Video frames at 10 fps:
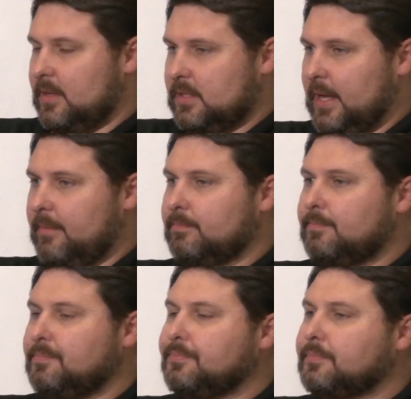State.
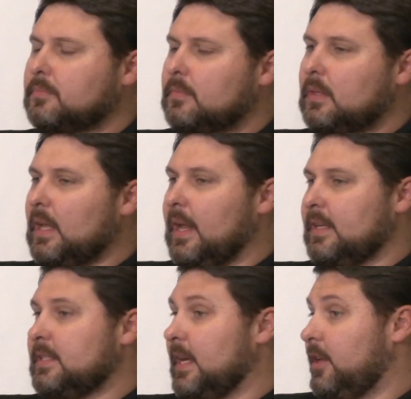And
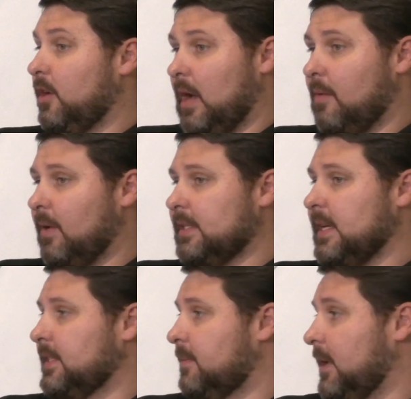I said, I want to
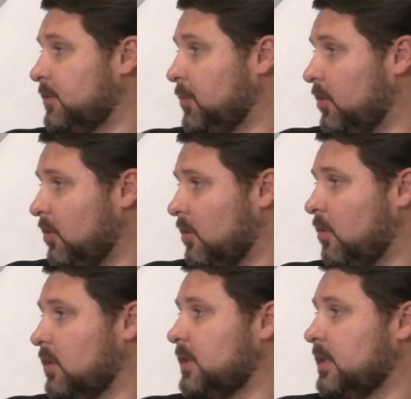take some entrepreneurial
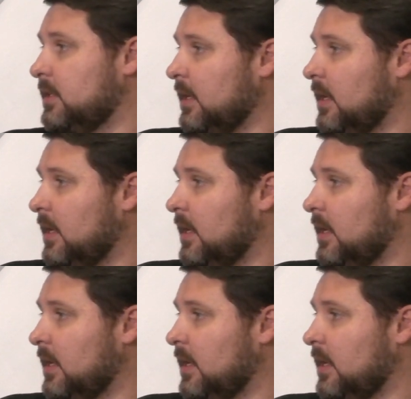courses.